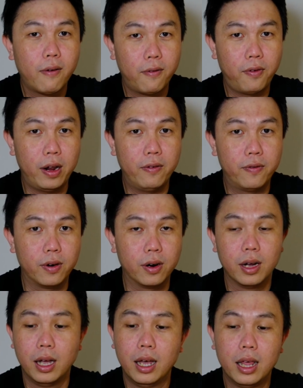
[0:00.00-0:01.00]
flavor.
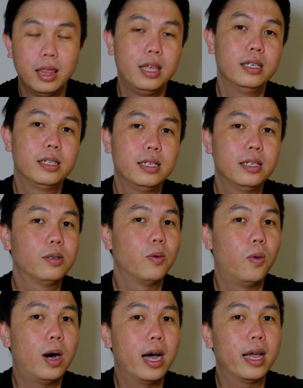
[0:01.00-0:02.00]
This is
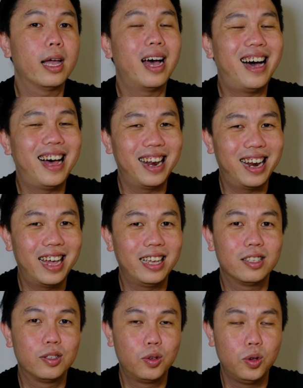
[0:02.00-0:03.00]
why I
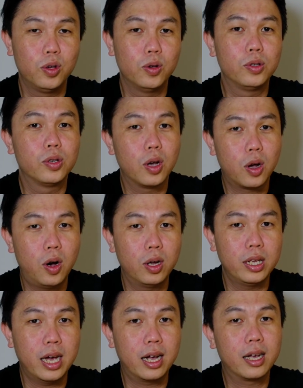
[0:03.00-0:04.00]
like to use
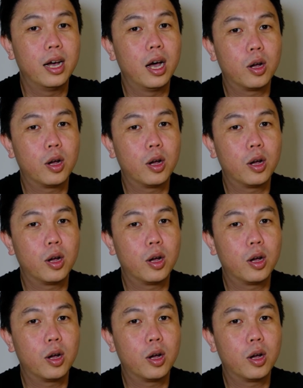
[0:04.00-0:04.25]
Cognac